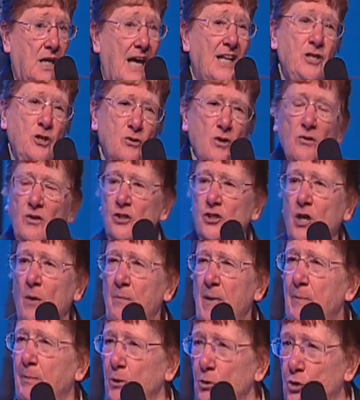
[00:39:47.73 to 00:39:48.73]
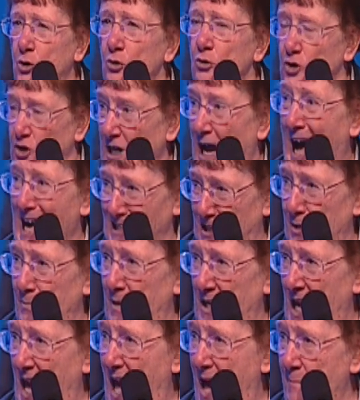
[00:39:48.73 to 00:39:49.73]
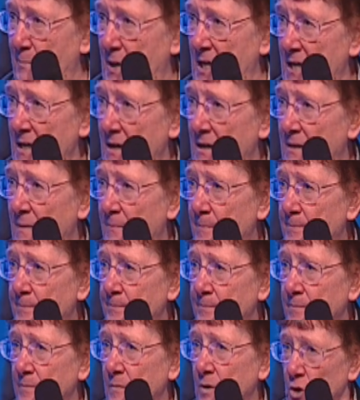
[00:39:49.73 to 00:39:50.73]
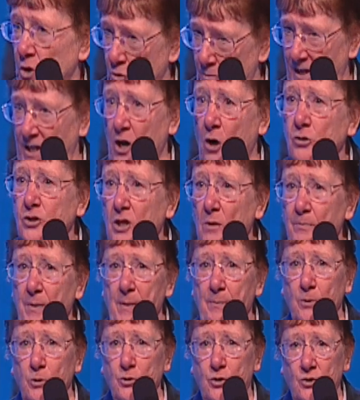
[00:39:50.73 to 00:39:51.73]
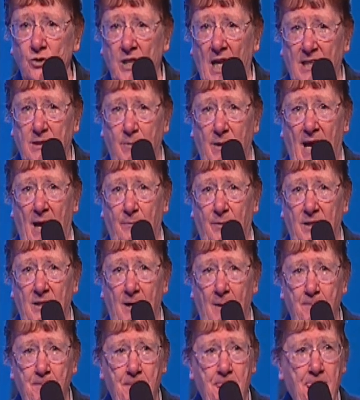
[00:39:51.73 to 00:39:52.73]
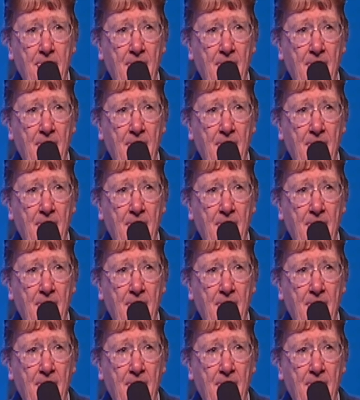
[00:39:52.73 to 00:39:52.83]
And do you know there's some people who choose not to be happy? You may know some people who choose not to be happy, huh?